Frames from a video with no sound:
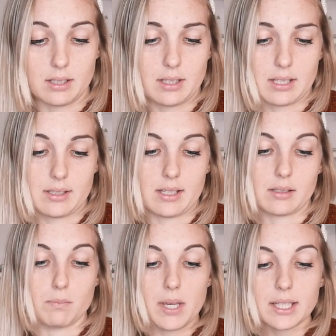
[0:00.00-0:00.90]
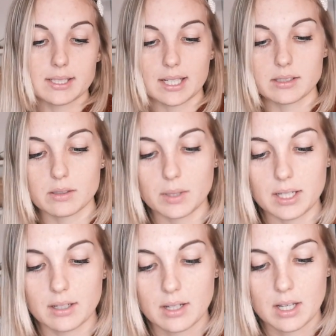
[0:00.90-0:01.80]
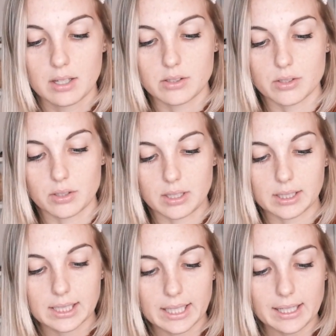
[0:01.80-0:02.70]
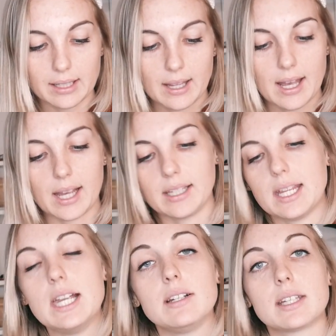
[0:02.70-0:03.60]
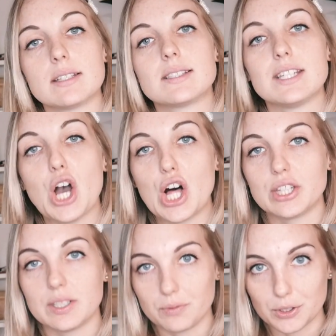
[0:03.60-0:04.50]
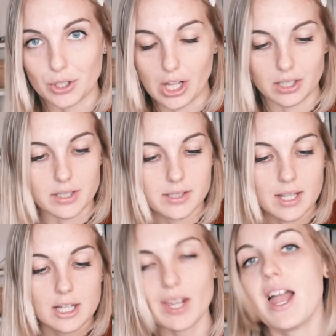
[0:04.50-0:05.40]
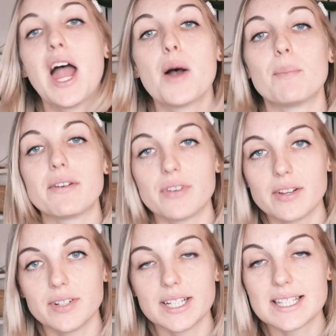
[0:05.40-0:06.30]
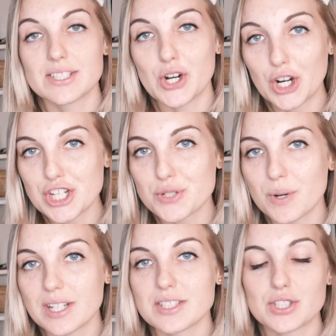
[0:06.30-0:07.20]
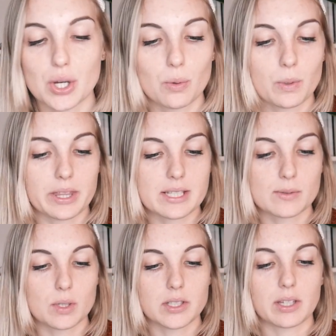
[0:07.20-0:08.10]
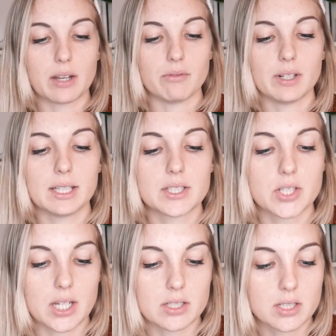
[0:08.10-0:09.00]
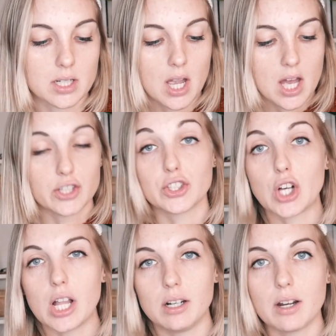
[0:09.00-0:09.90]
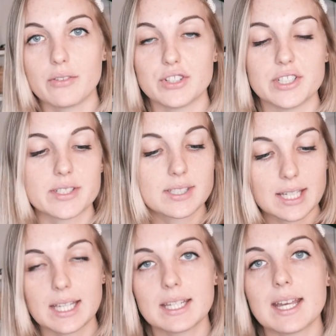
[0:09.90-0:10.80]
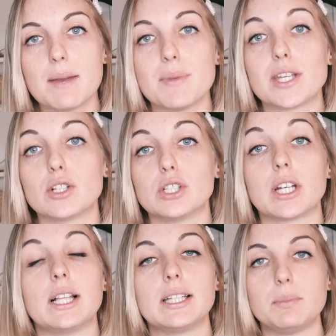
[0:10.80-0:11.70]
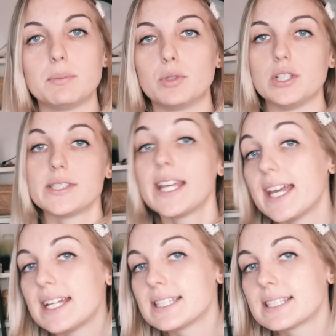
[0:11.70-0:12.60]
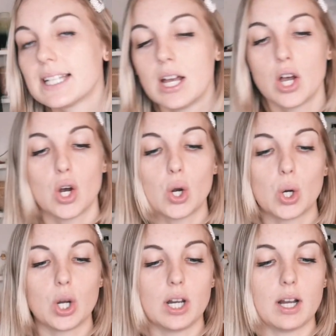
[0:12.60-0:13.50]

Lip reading: that says mix next to it. So you click, and here you can see all the different colors. My favorite is the orange one. So with this one you can really change the color of your skin and make it look a little bit more tint or